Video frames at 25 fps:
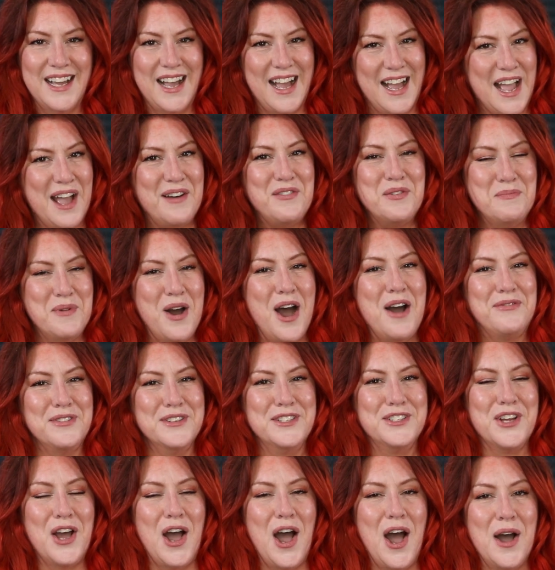I have a
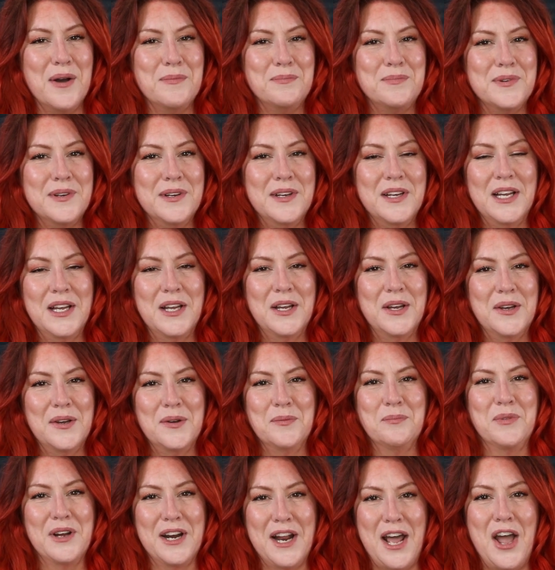muffin top,
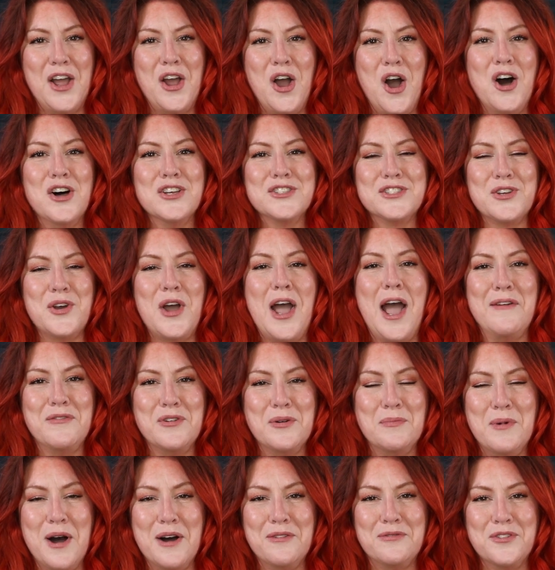but I also have
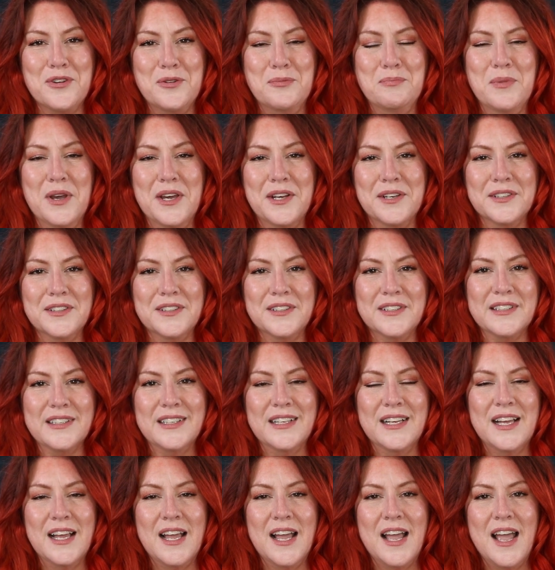a muffin middle.
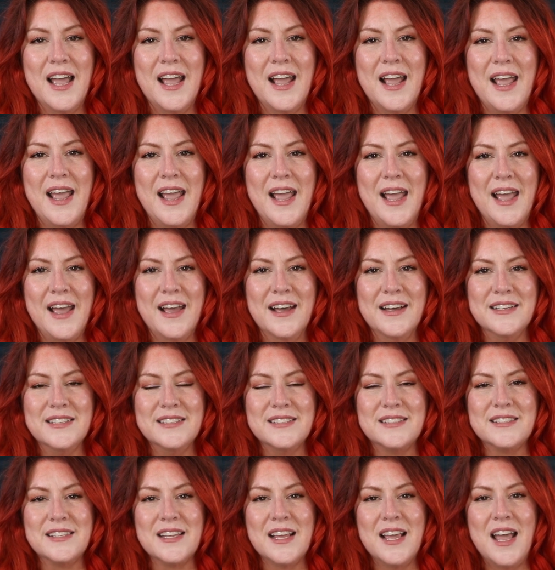
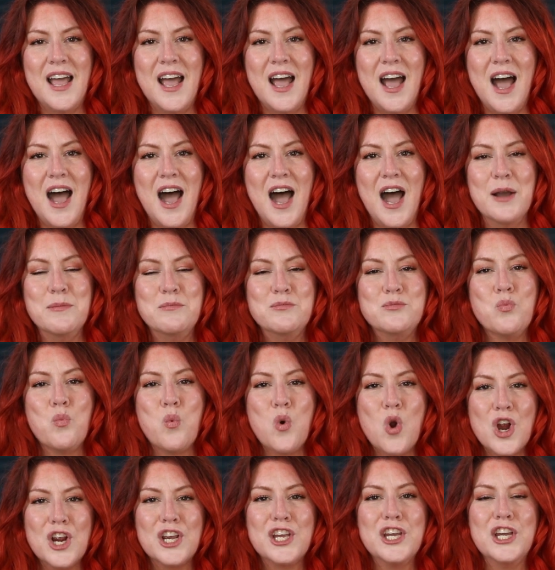And I'm
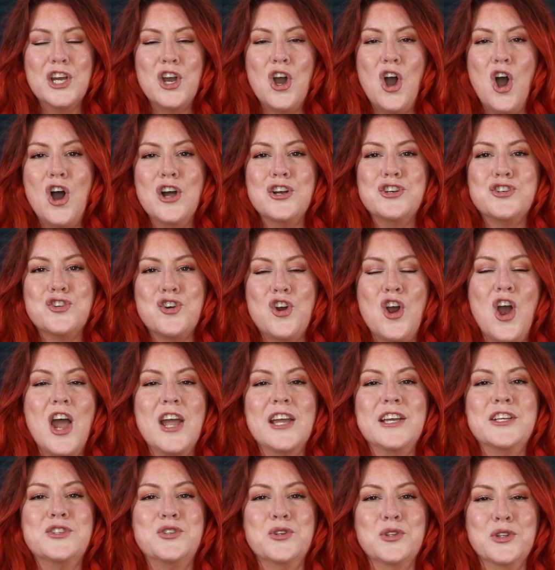working on
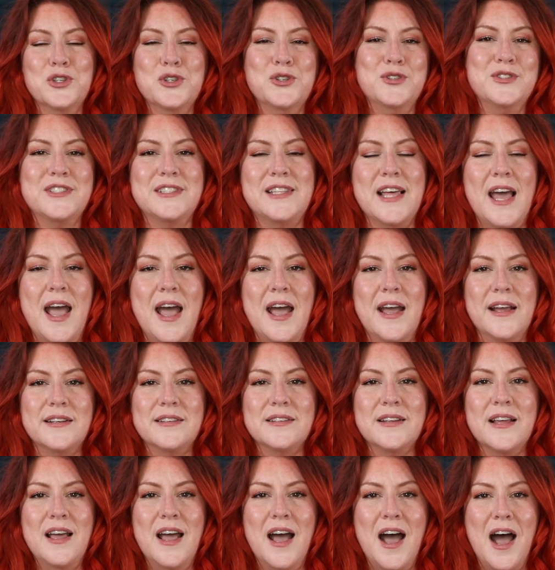trying to lose
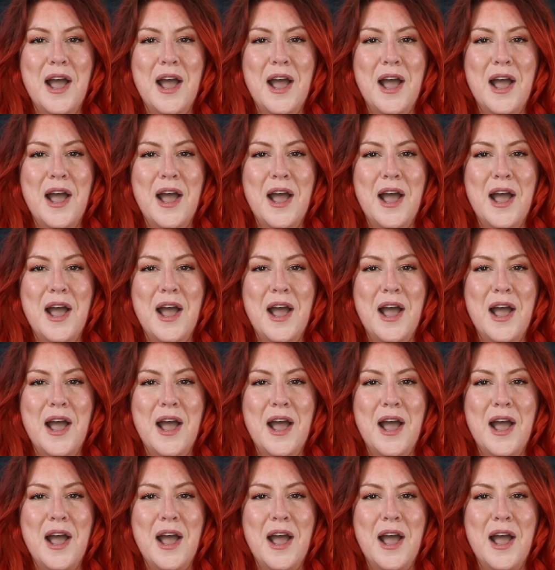that.